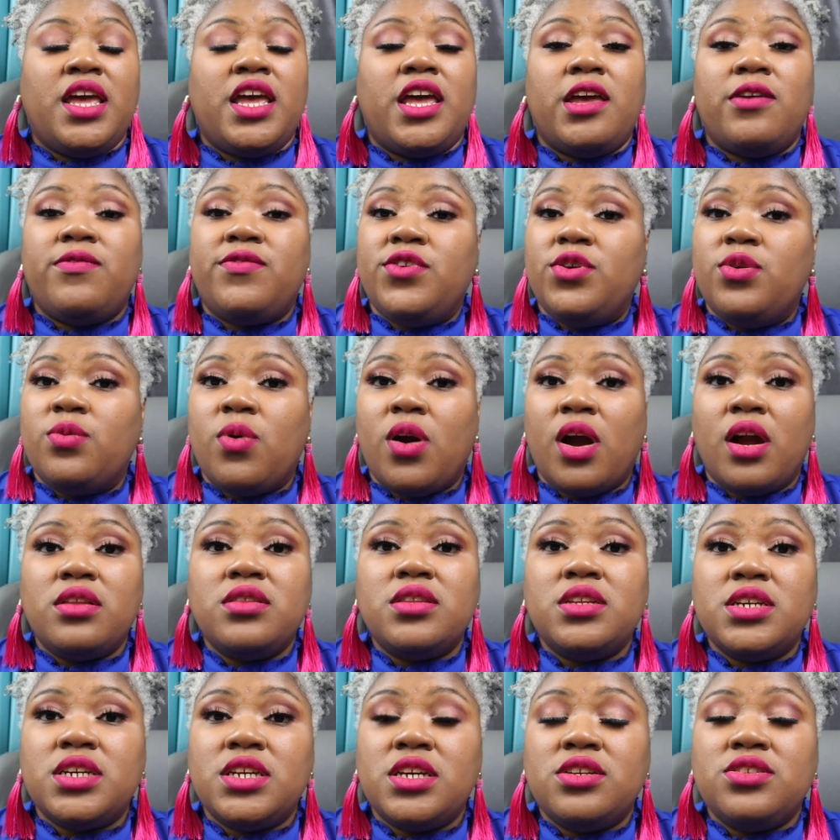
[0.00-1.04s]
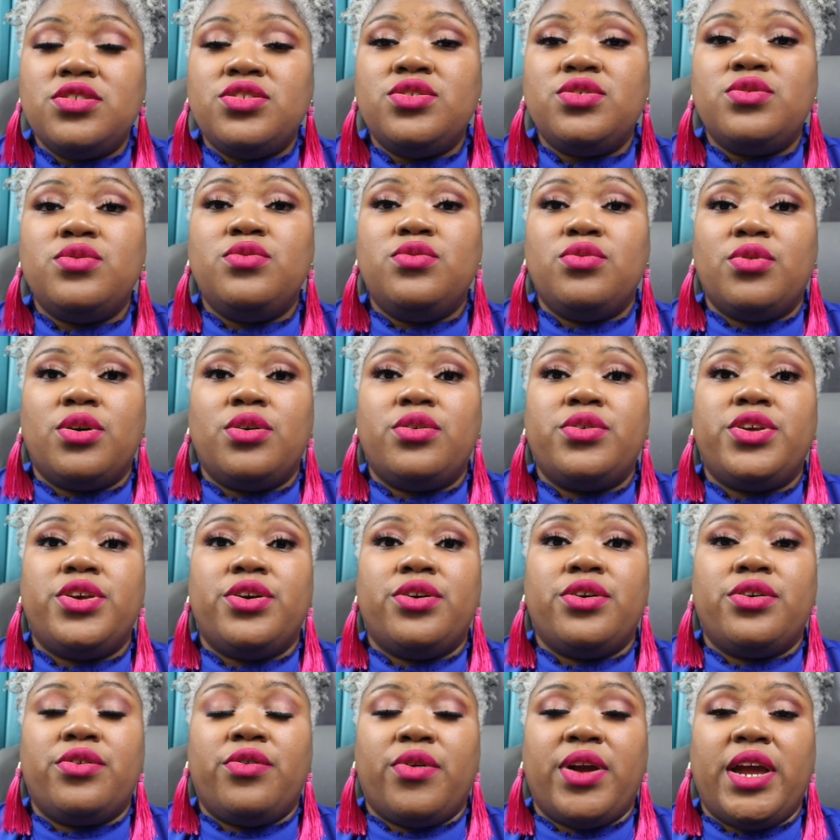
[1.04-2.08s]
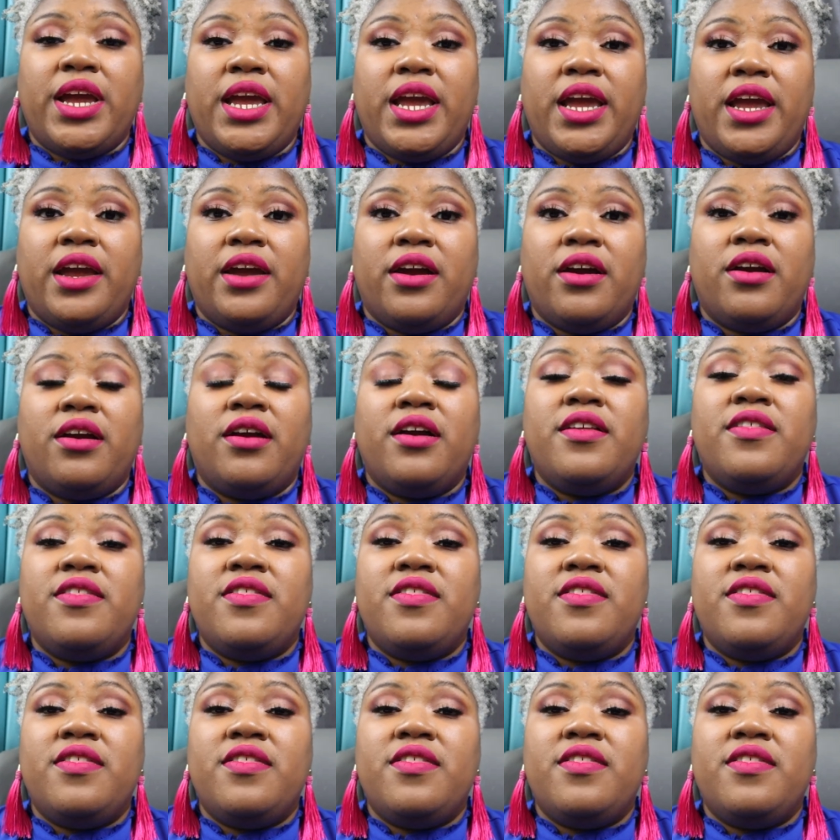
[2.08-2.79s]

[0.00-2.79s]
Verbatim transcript: If you are looking to grow your gray hair,